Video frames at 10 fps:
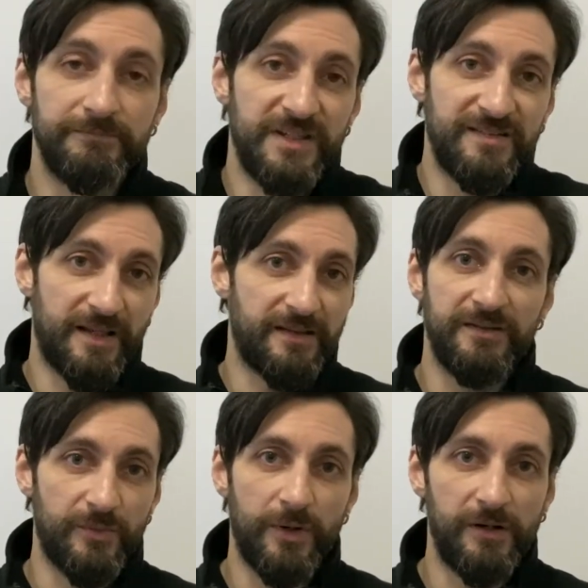there's nothing
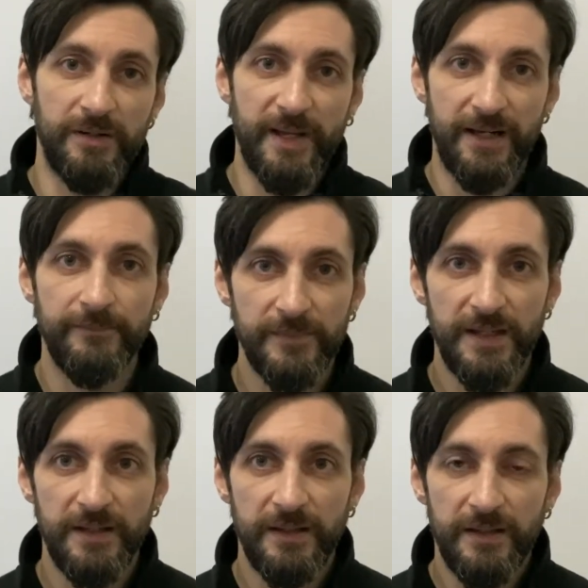to worry about.
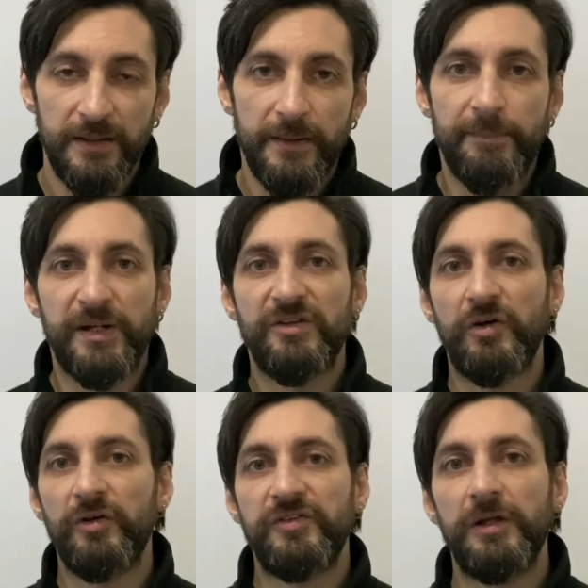But it's
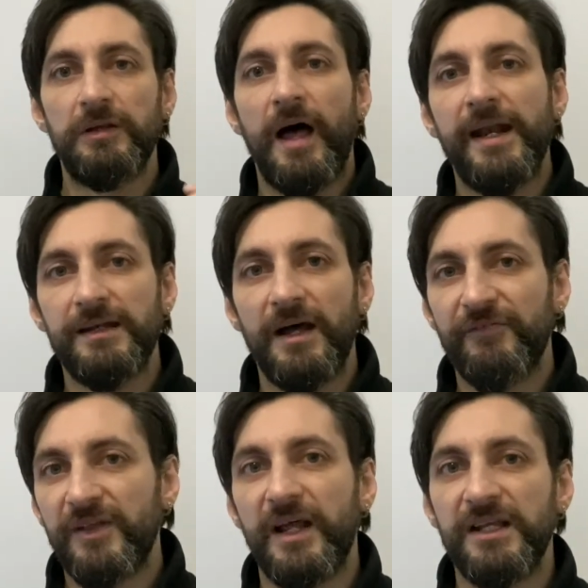also light
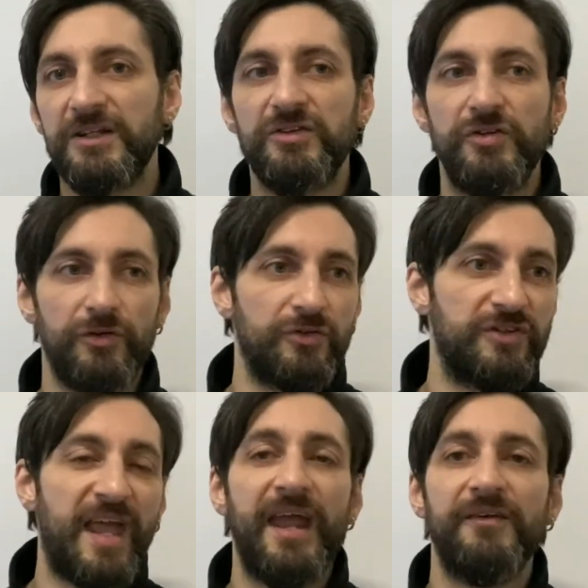enough that I can do
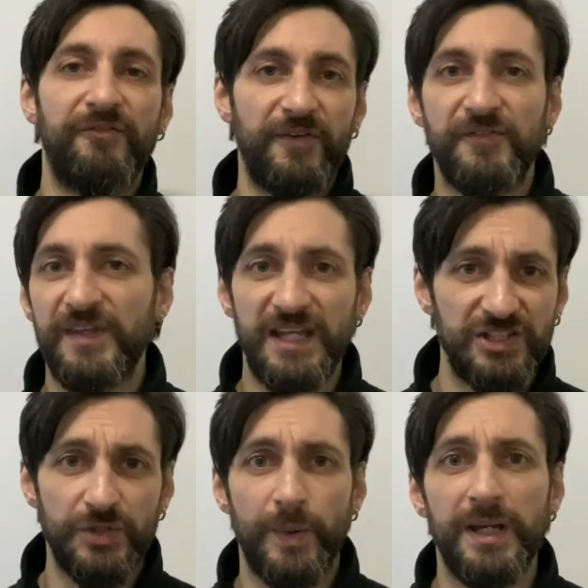10,
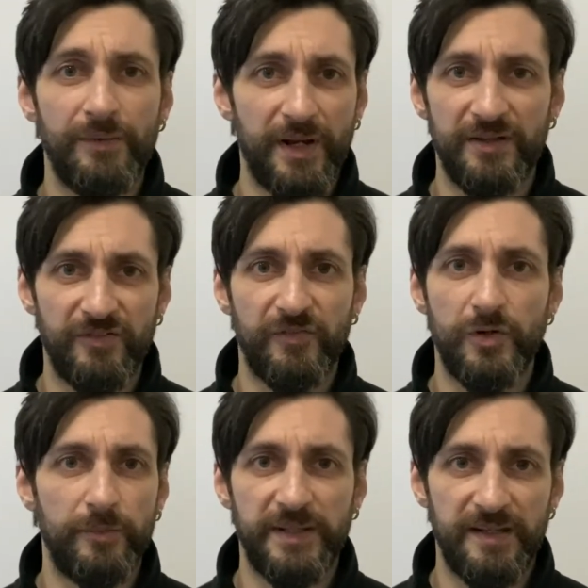15, 20 rounds of
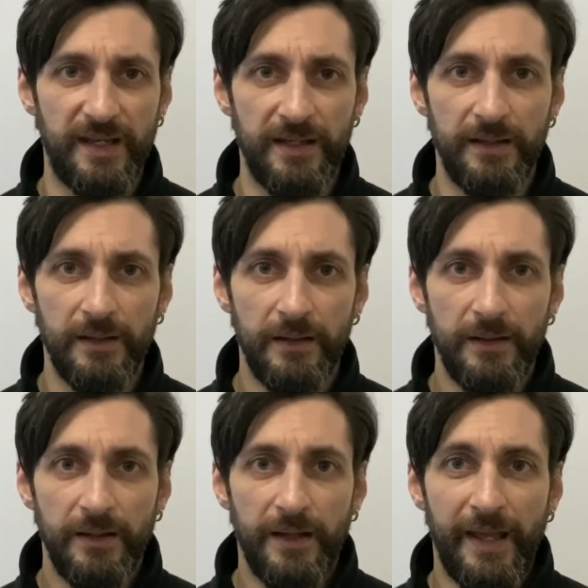kumite
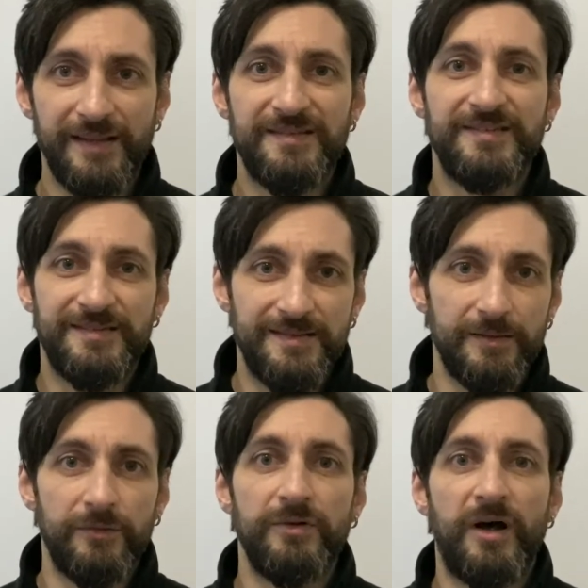and
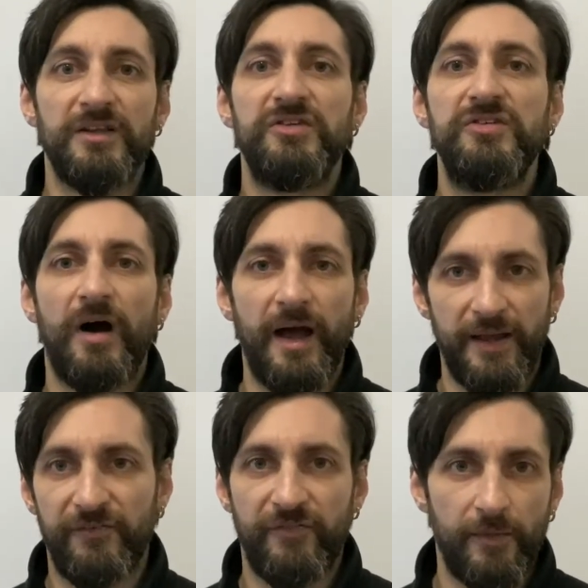still not
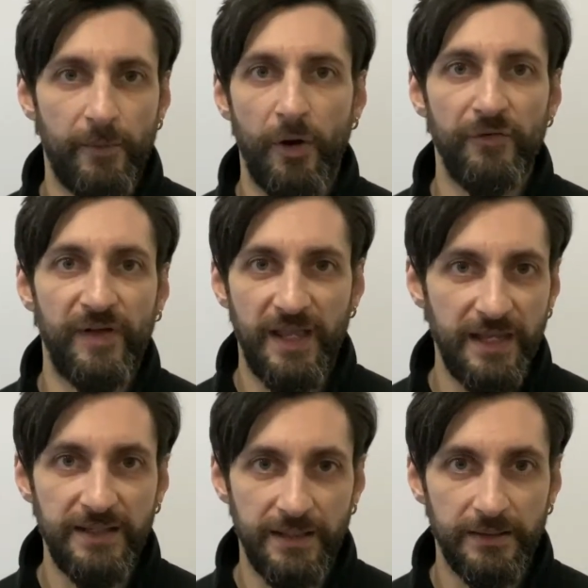die from
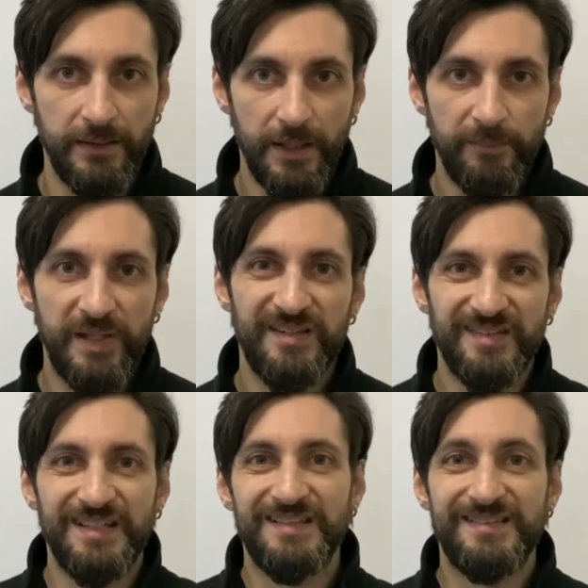overheating because
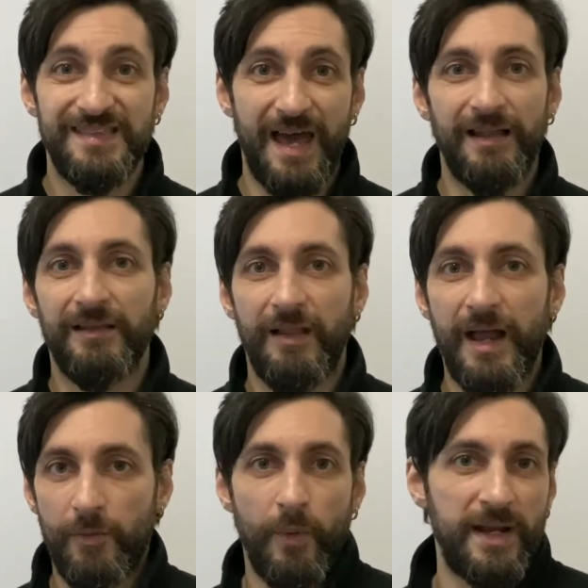it is that
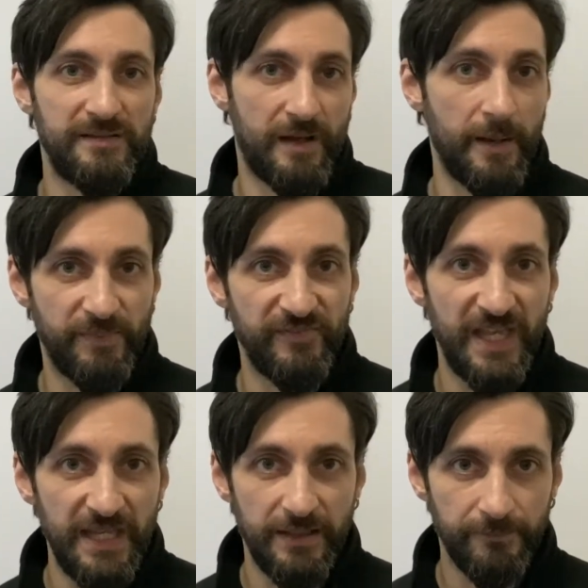lightweight type of
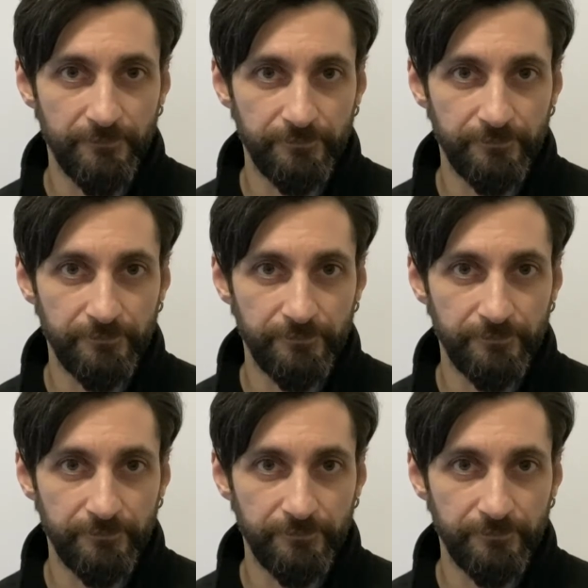gi.